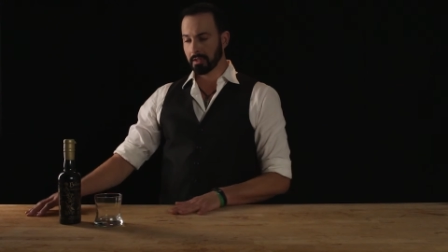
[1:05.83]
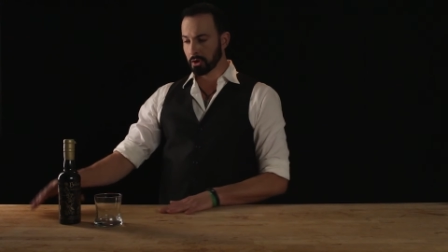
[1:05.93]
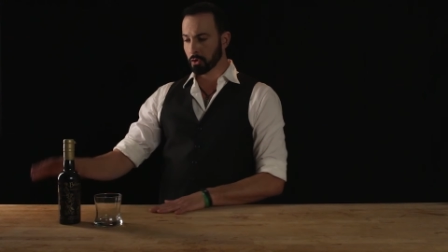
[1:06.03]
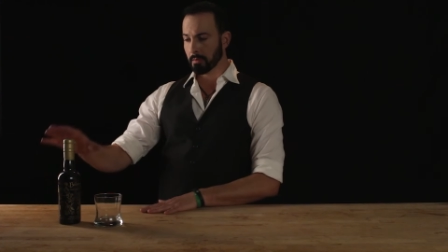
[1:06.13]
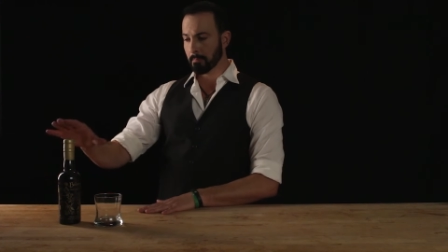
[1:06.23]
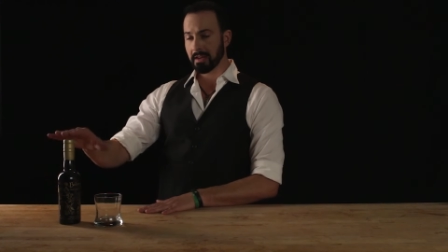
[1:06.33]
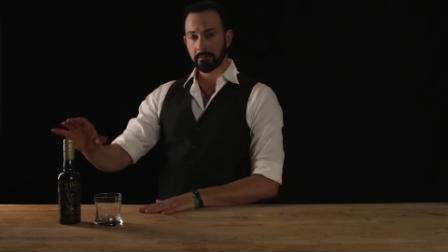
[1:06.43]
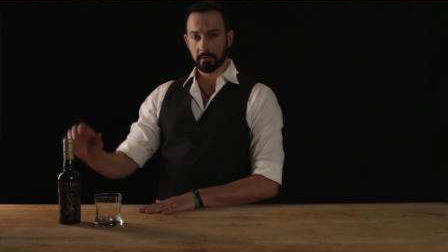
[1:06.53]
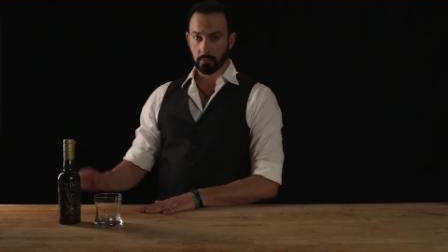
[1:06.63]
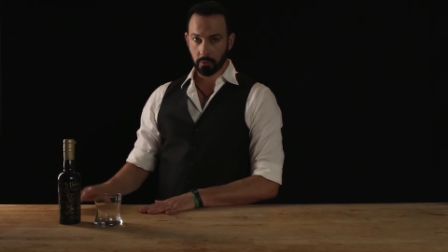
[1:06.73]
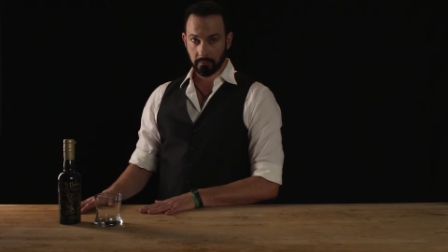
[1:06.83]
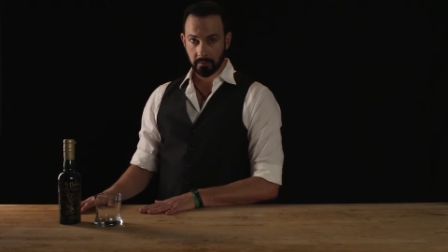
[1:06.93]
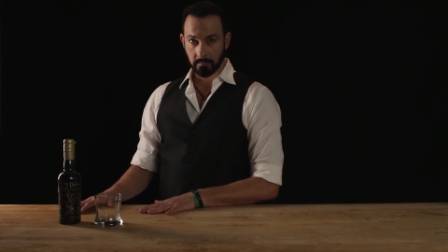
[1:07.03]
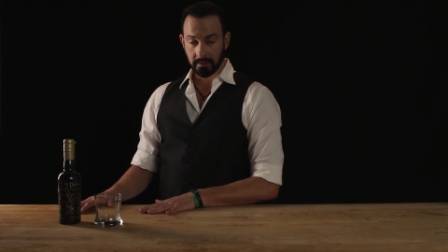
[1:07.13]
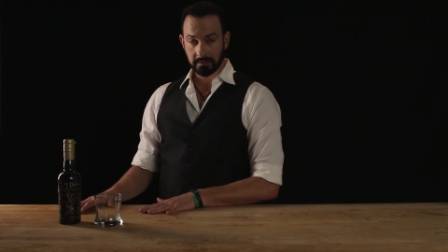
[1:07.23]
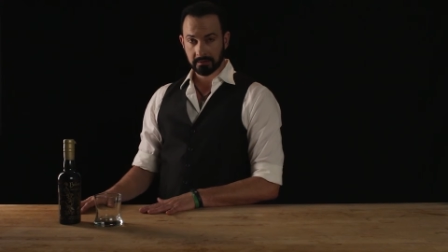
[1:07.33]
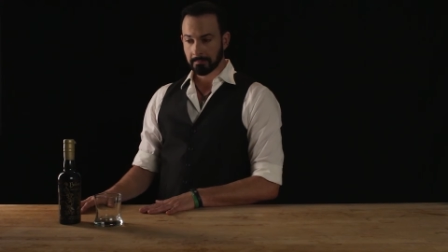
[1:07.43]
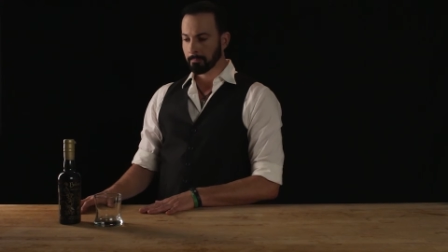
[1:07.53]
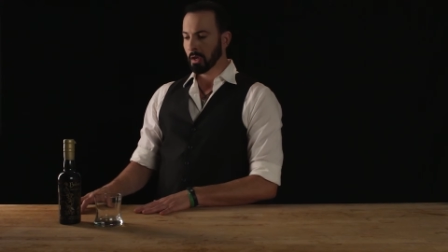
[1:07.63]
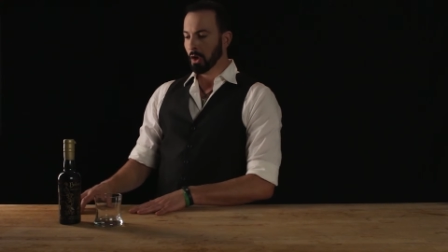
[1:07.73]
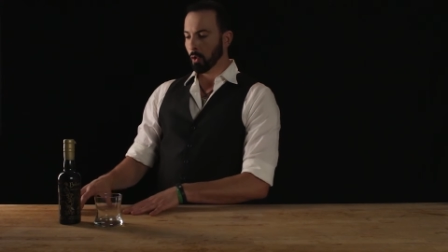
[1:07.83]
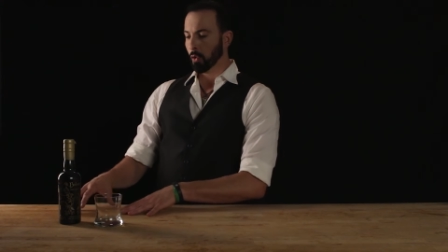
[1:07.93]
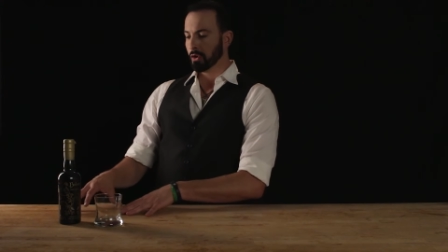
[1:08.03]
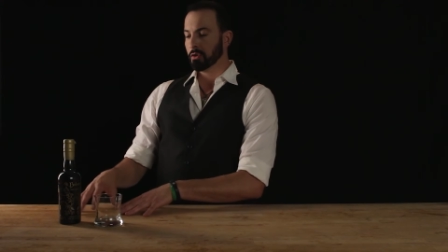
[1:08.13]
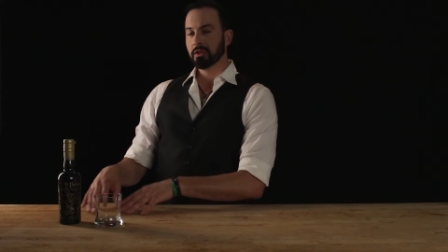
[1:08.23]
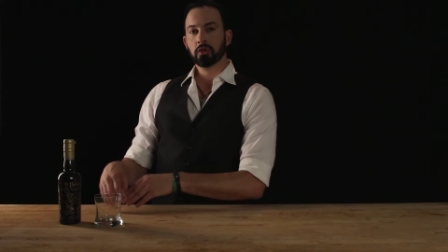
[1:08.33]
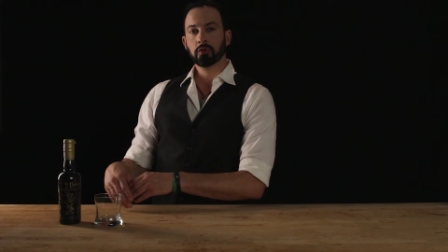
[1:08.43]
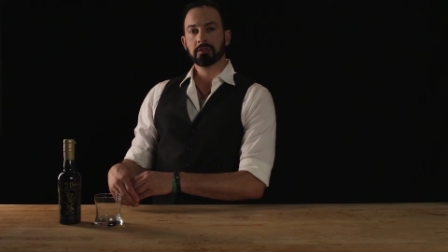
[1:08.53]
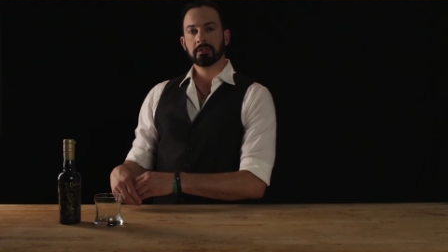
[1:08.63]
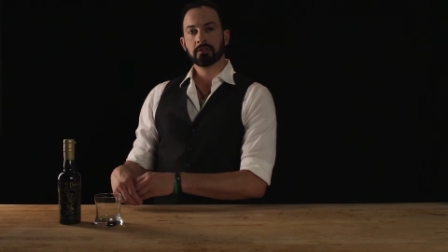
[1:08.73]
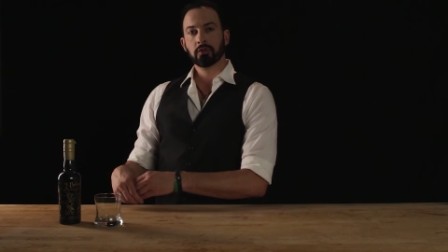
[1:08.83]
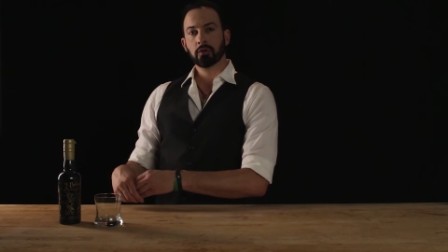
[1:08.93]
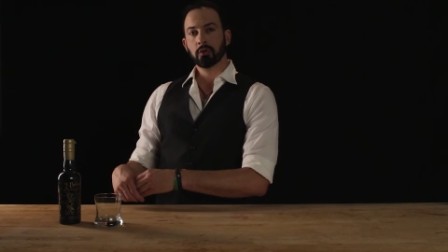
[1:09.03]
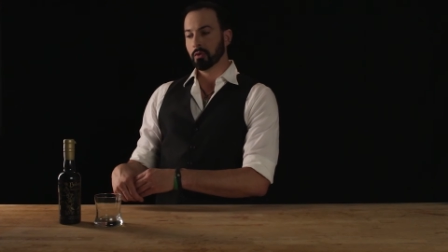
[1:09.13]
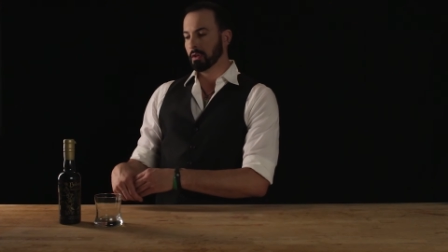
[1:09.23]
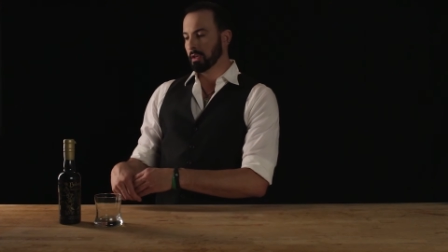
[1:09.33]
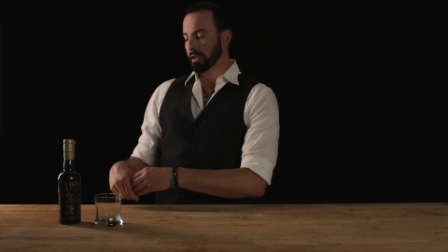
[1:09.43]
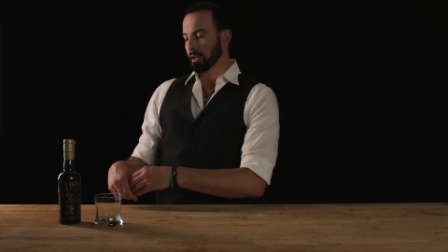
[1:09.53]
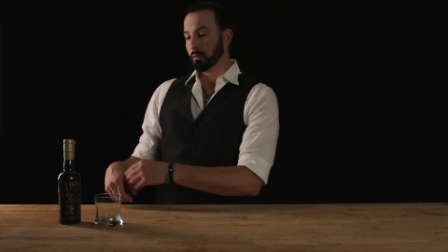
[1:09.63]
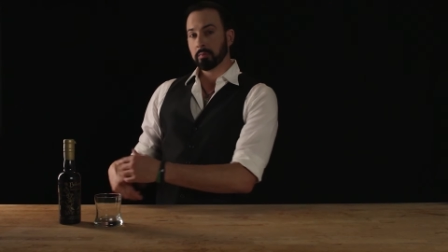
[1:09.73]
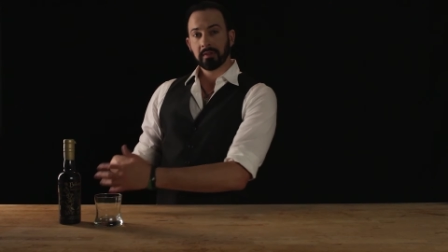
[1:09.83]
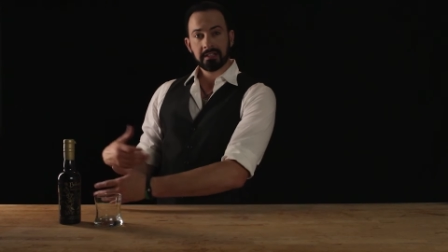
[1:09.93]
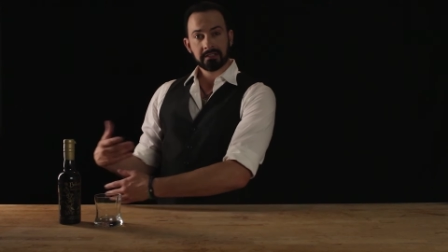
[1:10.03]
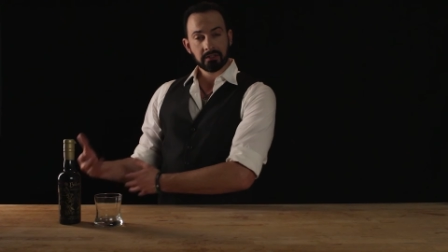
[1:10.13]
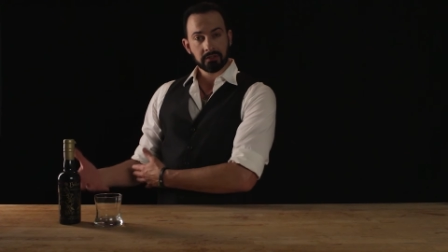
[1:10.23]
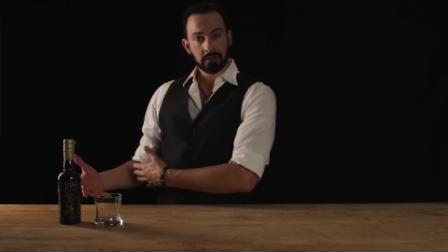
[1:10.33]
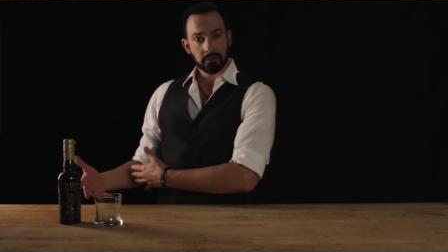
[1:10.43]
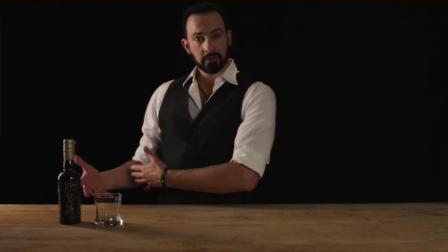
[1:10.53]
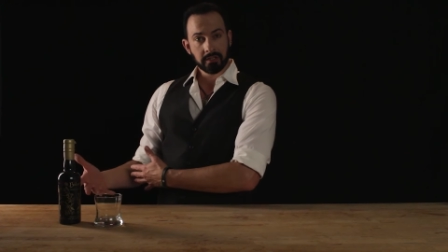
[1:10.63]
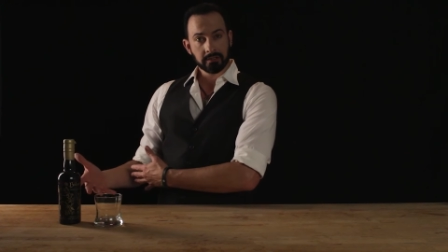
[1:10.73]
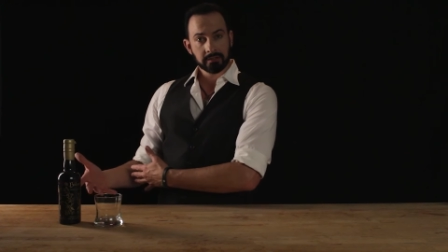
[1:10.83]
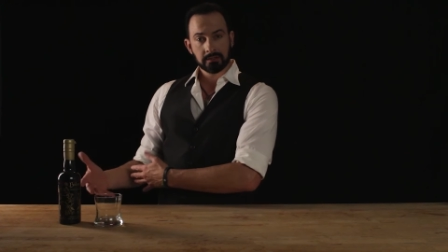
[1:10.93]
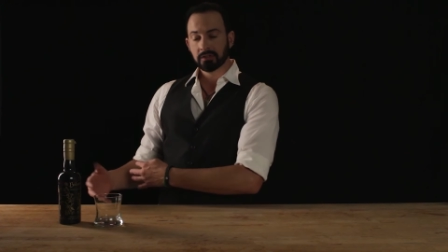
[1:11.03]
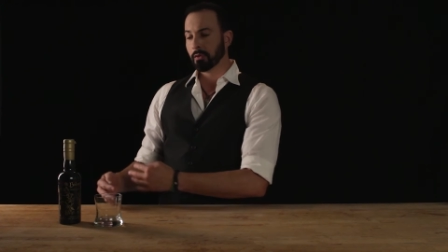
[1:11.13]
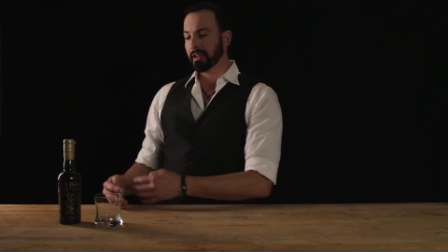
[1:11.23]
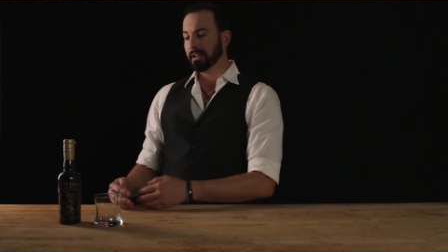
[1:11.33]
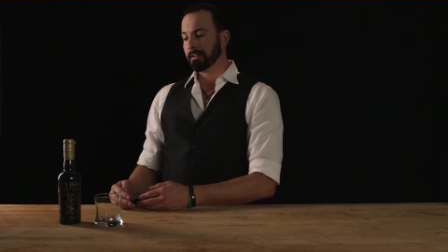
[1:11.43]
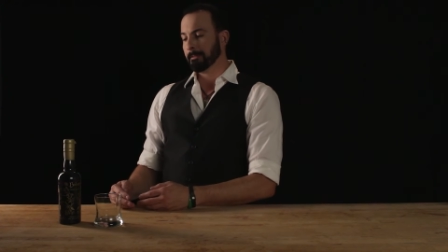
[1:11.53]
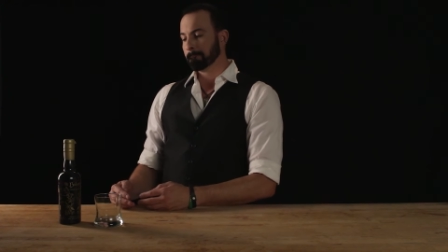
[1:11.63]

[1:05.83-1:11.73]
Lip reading: Now you can make vermouth from this, or you can use it to replace it in certain drinks, so that